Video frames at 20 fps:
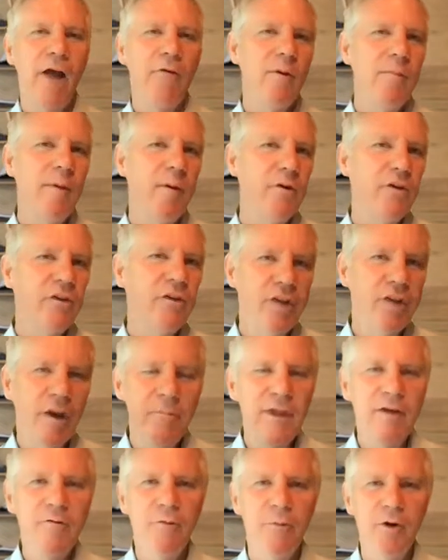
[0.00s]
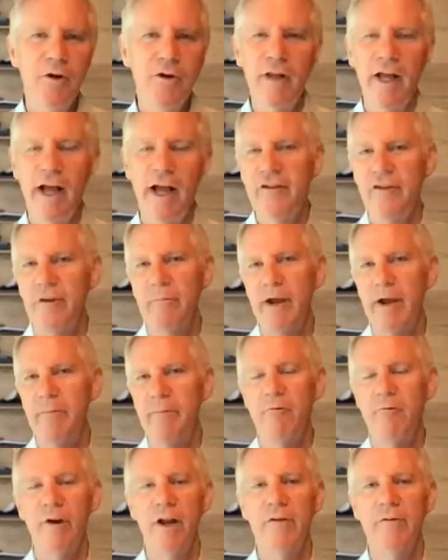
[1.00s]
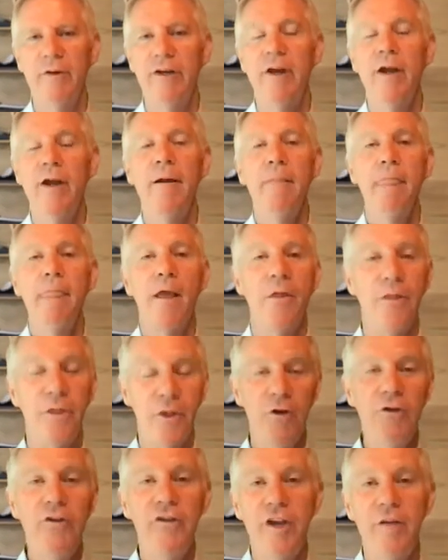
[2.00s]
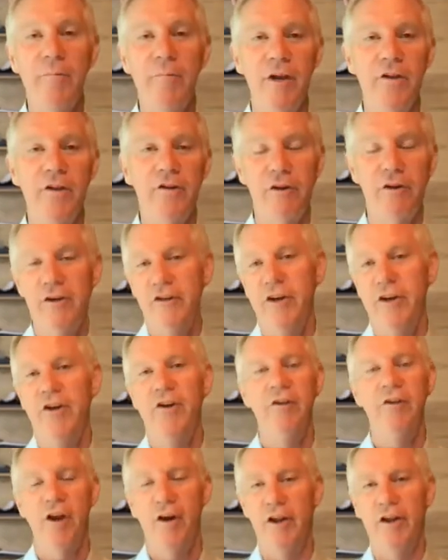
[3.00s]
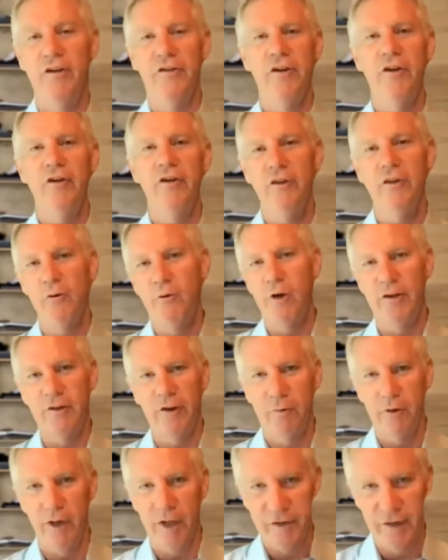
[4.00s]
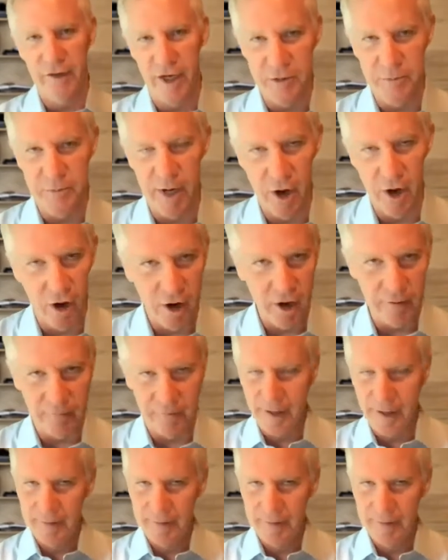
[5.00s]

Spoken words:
remember something from your class that might be relevant. Those emails, Kristen, you know this, those are the ones that really touch my heart.